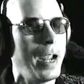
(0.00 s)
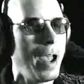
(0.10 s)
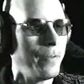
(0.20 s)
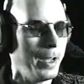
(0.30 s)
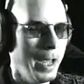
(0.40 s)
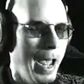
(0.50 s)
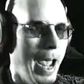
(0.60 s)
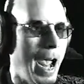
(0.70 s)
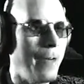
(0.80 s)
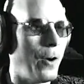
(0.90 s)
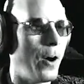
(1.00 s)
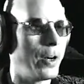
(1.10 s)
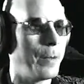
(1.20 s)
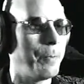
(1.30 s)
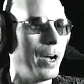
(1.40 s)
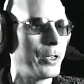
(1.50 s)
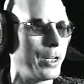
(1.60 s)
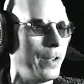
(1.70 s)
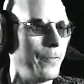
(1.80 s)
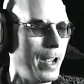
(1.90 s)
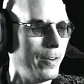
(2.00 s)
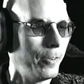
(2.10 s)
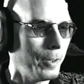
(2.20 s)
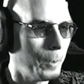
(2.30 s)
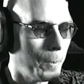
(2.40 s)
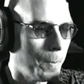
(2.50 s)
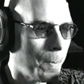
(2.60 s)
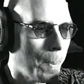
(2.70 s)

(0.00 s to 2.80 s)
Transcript: Have a half-hearted punch in the face. Yeah.